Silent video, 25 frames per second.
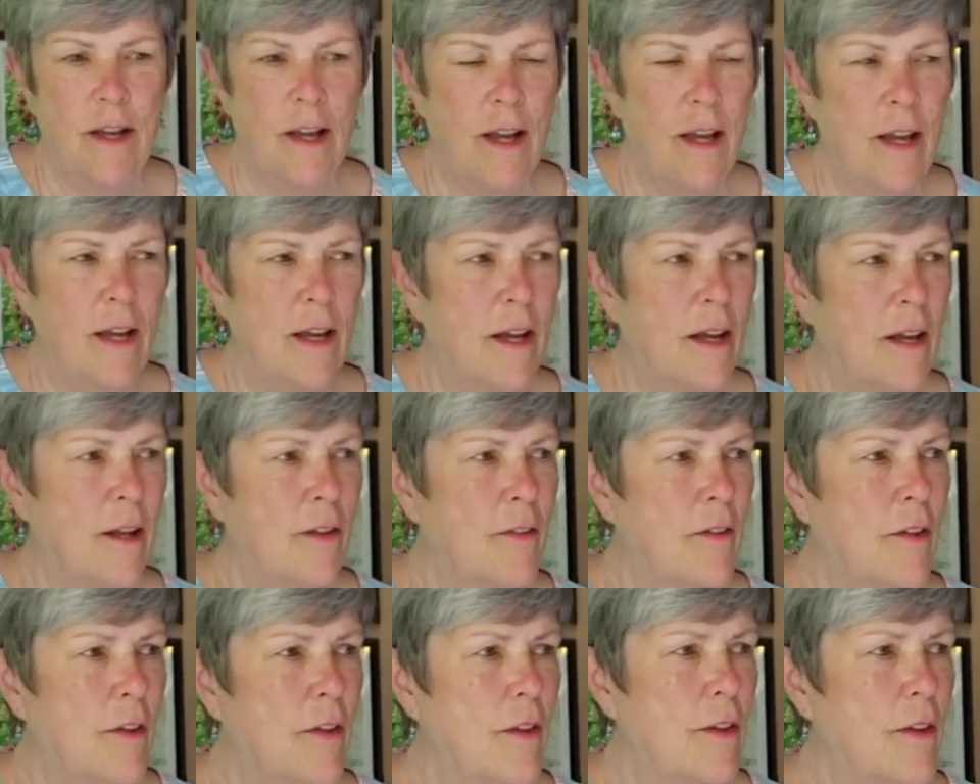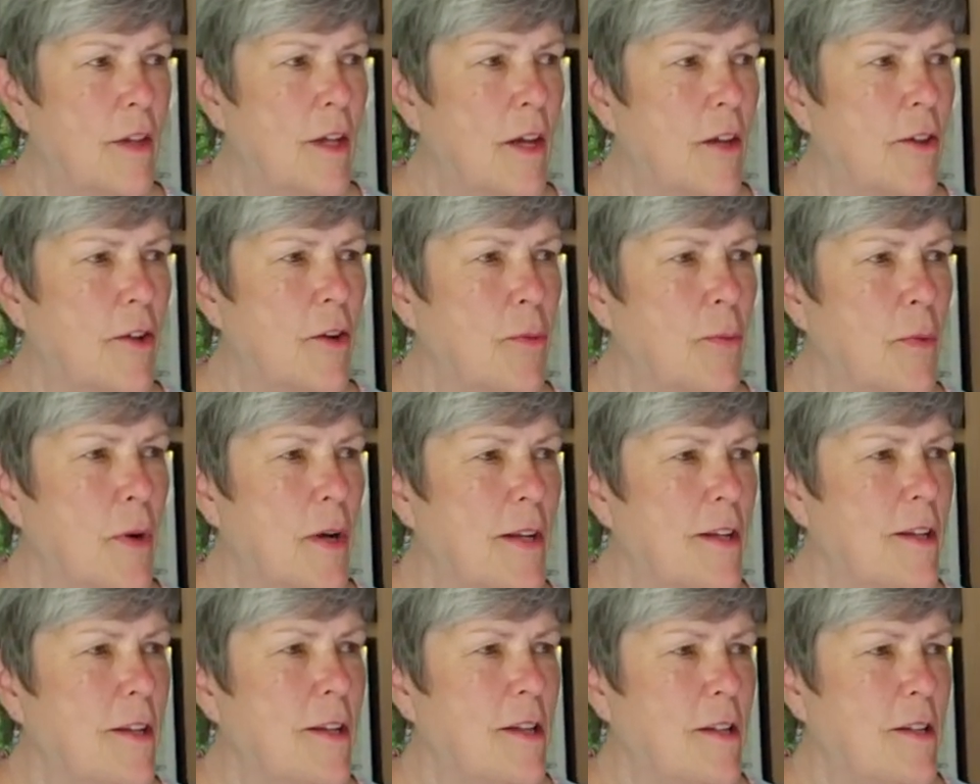And the other
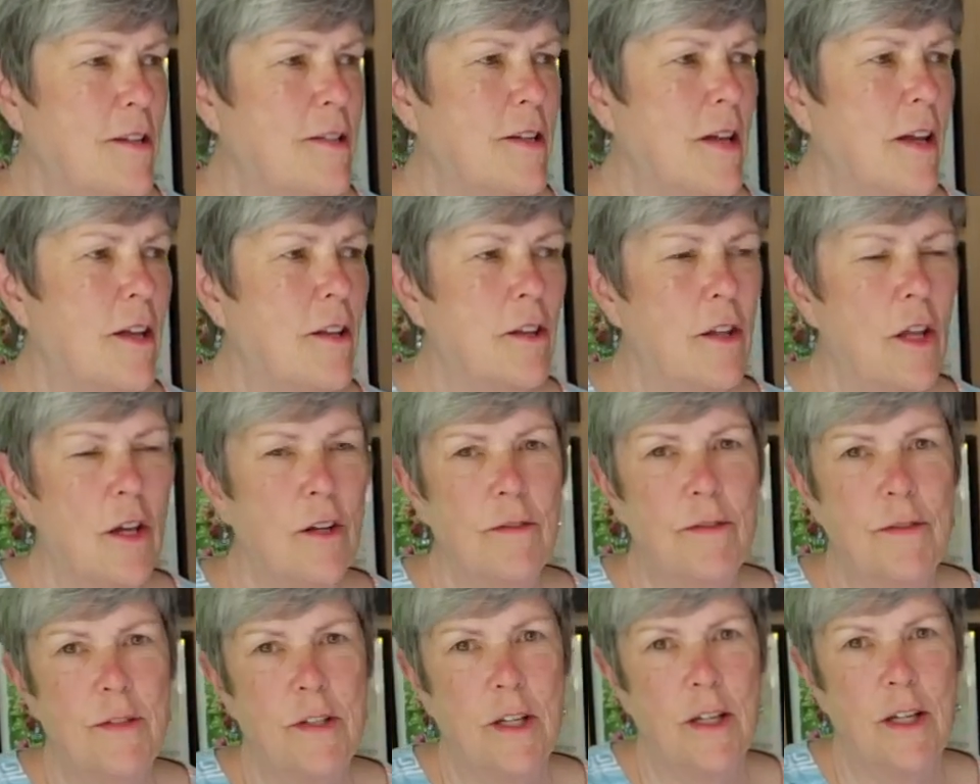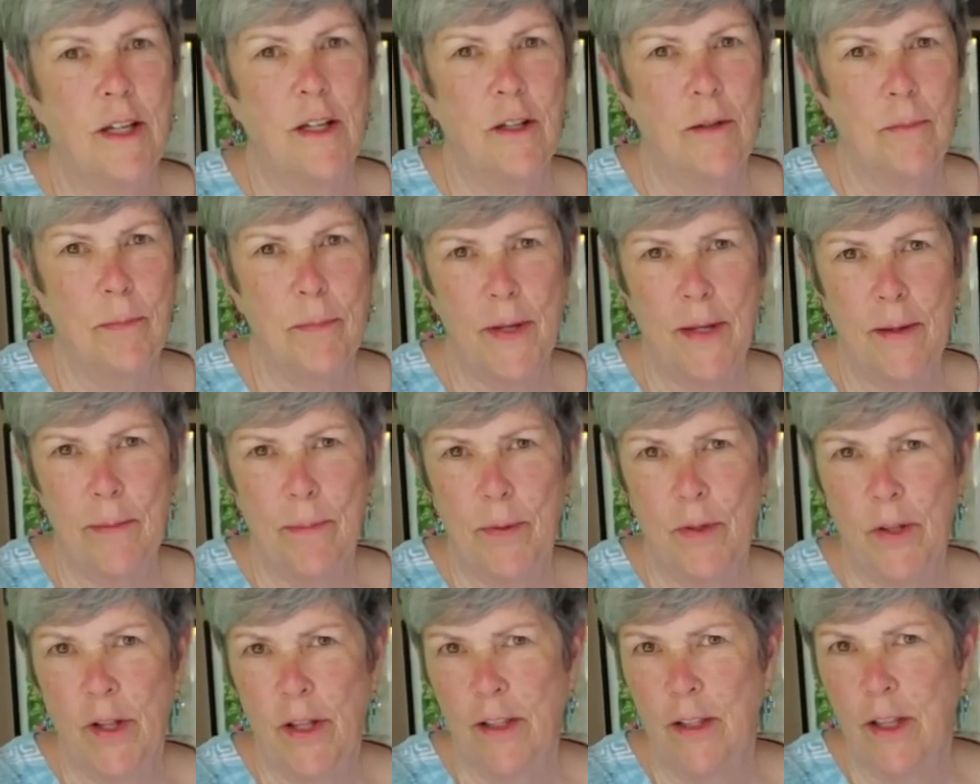one is I love to help
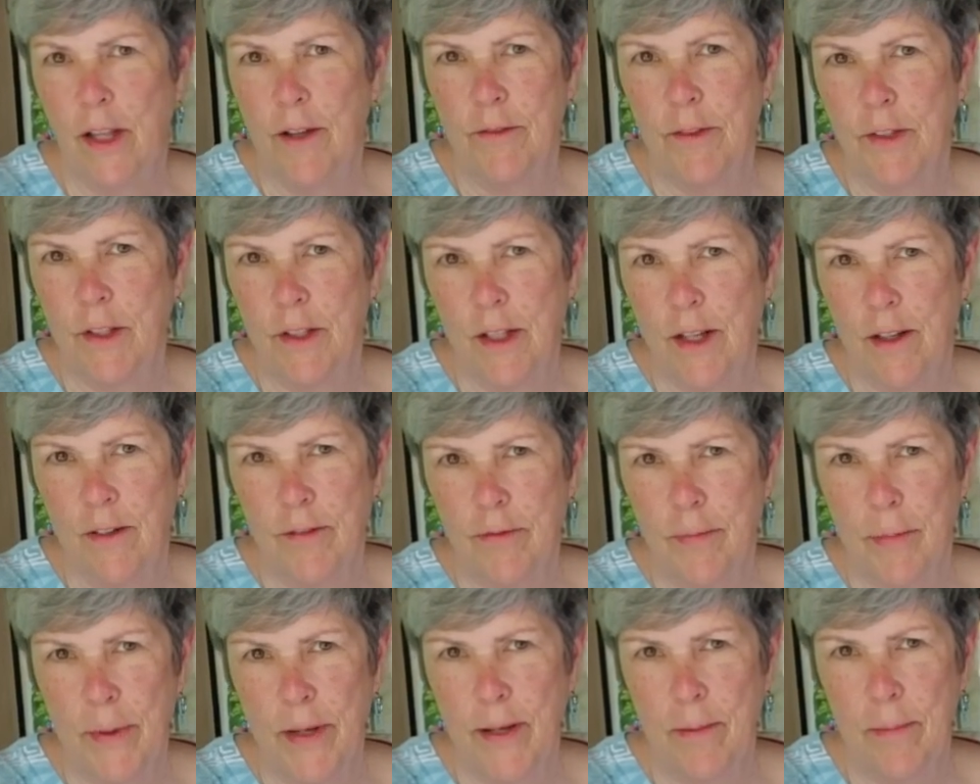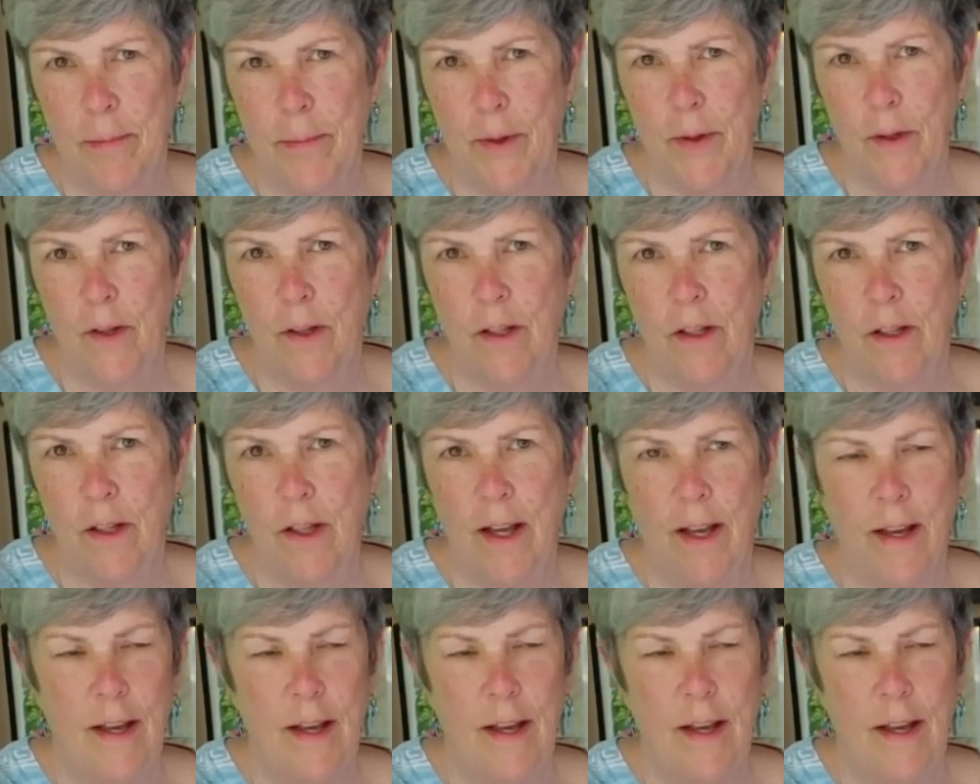people, I love to love people,